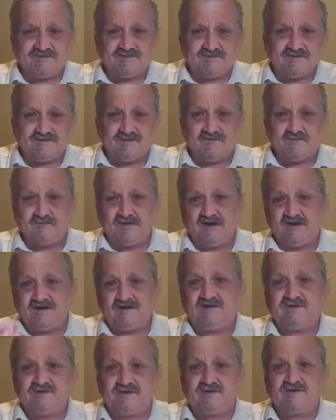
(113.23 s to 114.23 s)
So pay
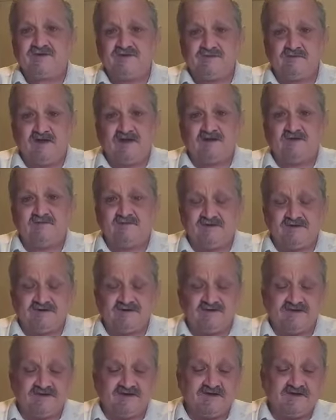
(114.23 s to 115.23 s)
attention to the amount of
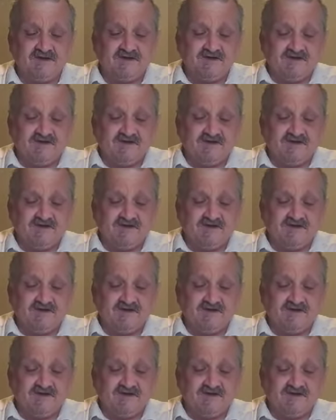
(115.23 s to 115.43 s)
humidity.